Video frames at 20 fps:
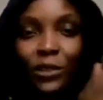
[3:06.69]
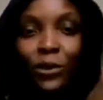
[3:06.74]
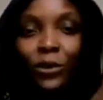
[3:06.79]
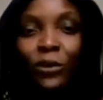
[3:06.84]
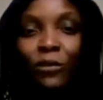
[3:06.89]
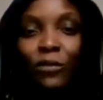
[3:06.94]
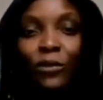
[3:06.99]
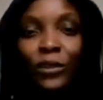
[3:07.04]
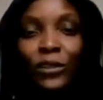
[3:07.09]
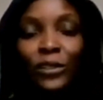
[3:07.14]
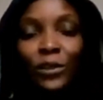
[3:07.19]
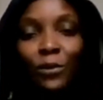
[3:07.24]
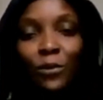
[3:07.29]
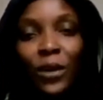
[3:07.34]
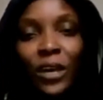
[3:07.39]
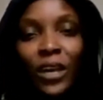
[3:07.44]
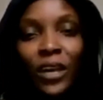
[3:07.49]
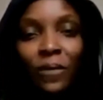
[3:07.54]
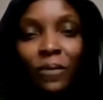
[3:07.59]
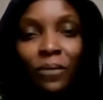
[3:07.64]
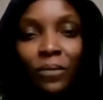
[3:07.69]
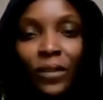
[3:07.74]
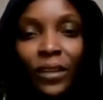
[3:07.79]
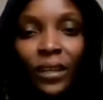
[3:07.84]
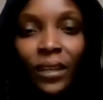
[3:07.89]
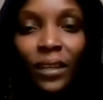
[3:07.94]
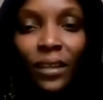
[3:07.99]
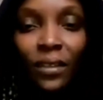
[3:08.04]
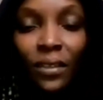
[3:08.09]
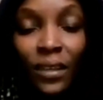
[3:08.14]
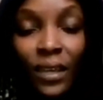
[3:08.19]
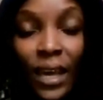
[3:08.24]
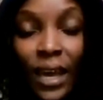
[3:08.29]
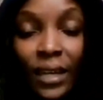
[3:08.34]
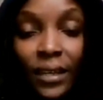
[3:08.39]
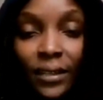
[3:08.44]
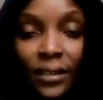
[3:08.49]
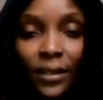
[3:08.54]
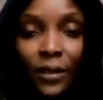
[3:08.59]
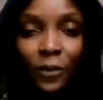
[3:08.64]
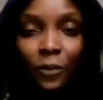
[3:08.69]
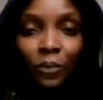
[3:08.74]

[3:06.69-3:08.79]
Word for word: all of us away. The end.